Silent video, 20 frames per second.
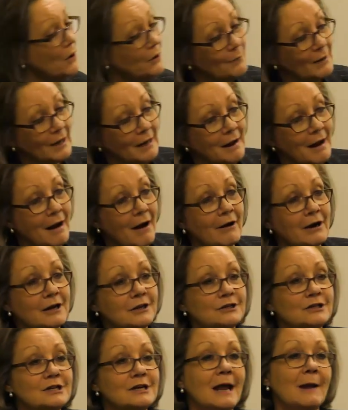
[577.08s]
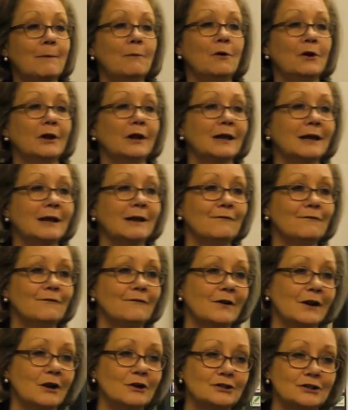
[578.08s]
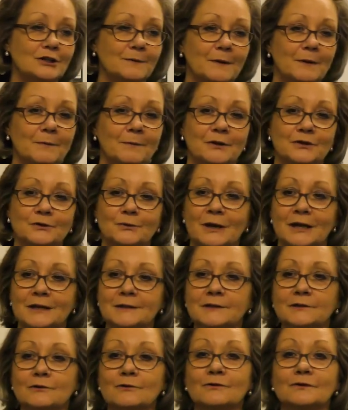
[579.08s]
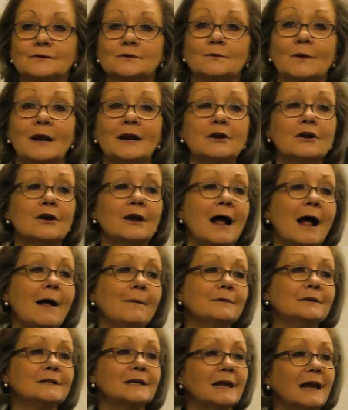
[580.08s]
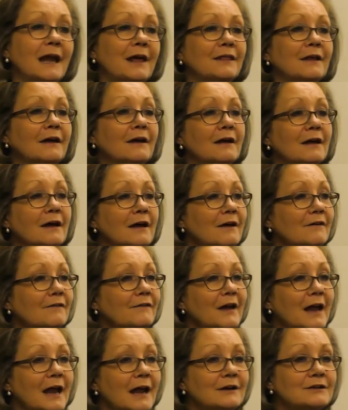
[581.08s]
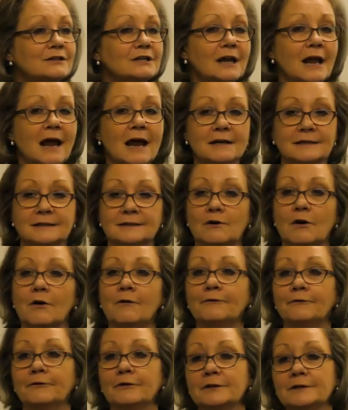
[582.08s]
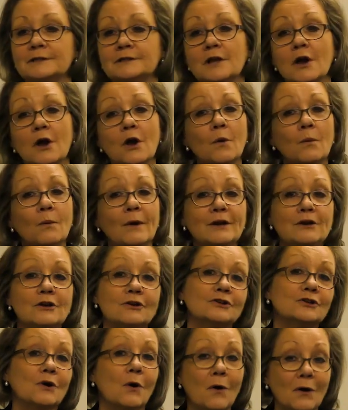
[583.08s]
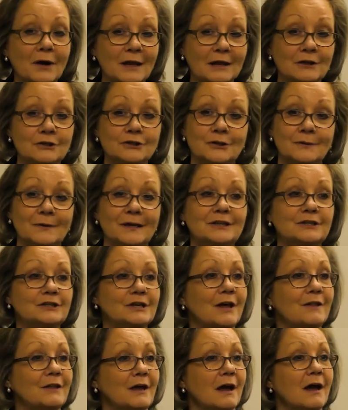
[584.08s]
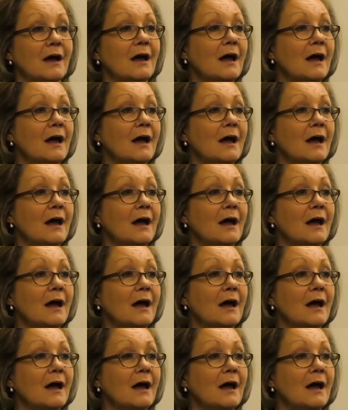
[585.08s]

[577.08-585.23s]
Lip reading: to encourage networking and fellowshipping between schools. When you come together for Educators Conference, when you're talking to each other,